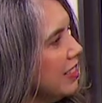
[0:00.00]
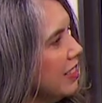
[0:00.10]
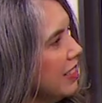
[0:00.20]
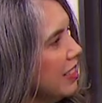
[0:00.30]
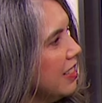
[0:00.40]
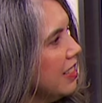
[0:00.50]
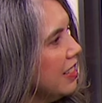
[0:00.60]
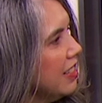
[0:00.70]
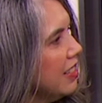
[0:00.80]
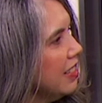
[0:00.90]

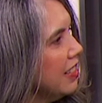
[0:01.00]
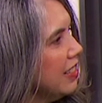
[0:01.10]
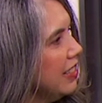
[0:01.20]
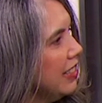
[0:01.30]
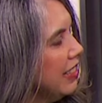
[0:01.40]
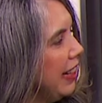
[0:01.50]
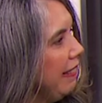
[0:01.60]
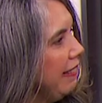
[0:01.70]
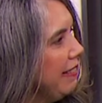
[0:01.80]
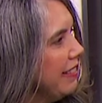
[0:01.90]

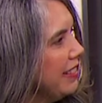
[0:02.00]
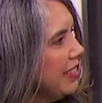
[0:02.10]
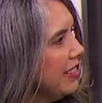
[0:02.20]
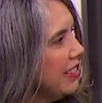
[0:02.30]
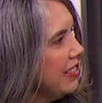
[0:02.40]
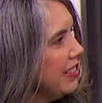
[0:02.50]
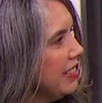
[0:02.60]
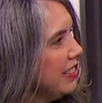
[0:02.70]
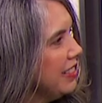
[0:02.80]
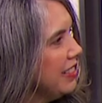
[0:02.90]

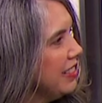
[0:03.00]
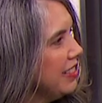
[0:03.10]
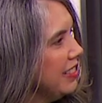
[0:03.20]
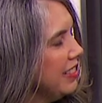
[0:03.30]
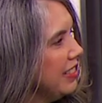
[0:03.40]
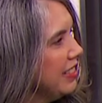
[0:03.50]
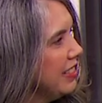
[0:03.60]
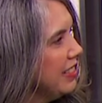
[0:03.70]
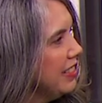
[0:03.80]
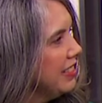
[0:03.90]

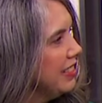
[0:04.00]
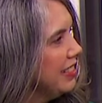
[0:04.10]
[no speech]